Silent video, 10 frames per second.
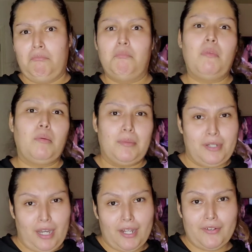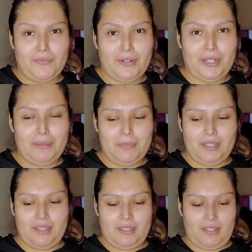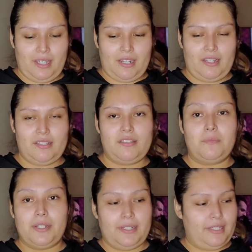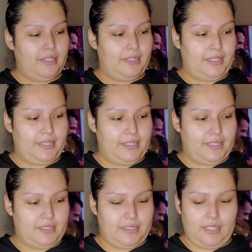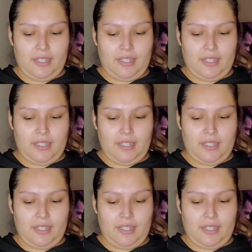my mom got it for him and it's the brand adidas